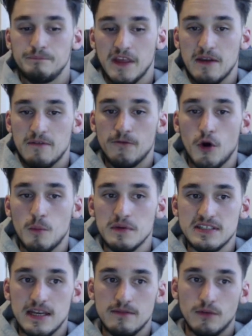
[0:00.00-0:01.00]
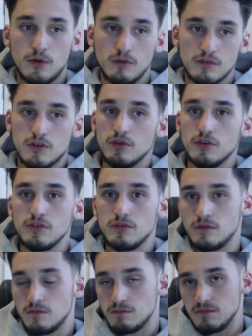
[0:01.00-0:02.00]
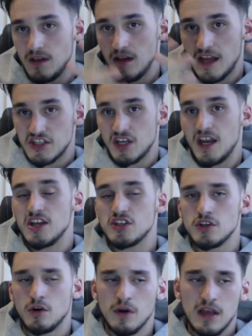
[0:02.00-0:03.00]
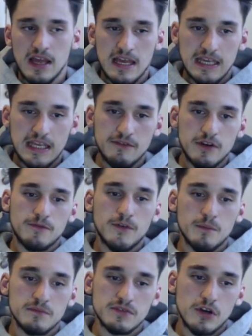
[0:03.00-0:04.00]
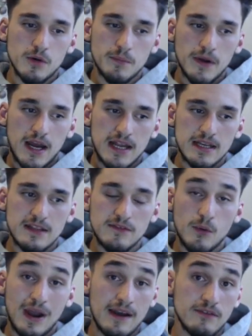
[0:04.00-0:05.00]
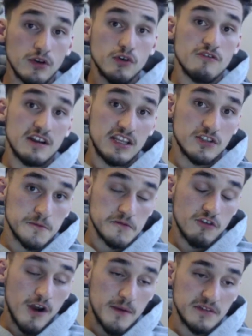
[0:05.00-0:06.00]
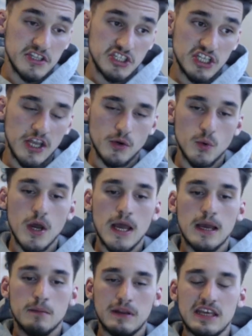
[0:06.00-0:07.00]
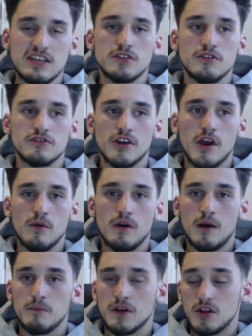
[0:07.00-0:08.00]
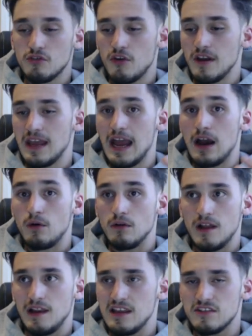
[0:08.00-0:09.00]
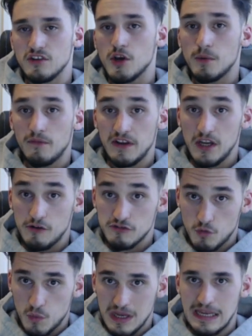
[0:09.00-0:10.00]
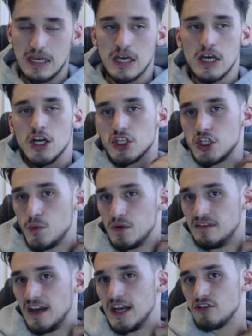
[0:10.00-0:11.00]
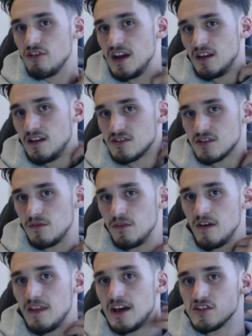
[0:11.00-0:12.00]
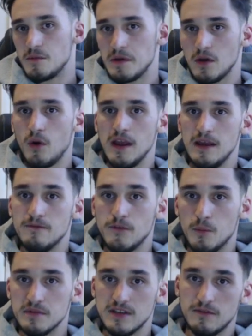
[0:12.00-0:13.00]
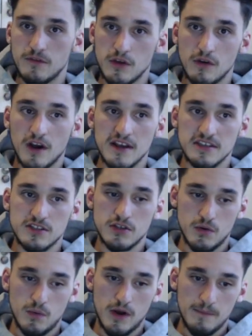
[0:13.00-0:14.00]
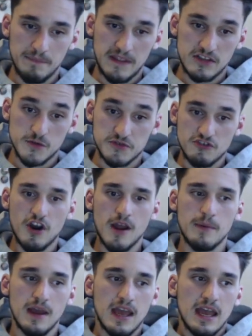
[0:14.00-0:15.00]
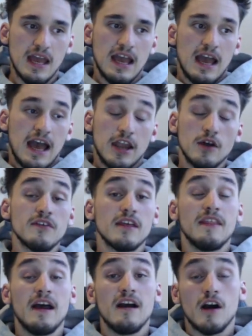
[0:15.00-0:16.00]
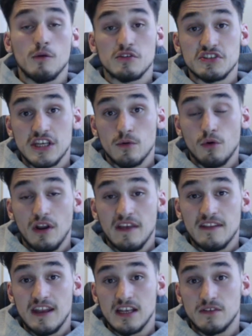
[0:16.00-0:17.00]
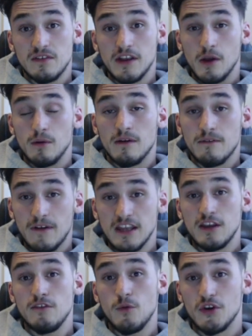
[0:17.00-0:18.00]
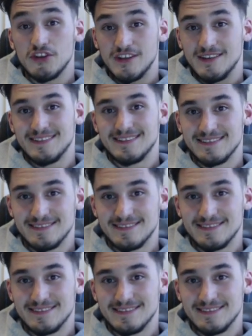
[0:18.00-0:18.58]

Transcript: informative or good or educational, give it a thumbs up, and if you haven't already subscribed to the channel, please do so. I'm going to try and get out at least a couple of videos a week to do with trading and stuff like that, so it'll be quite informative for you guys to subscribe. And other than that, I will see you all in the next video. Thank you for watching.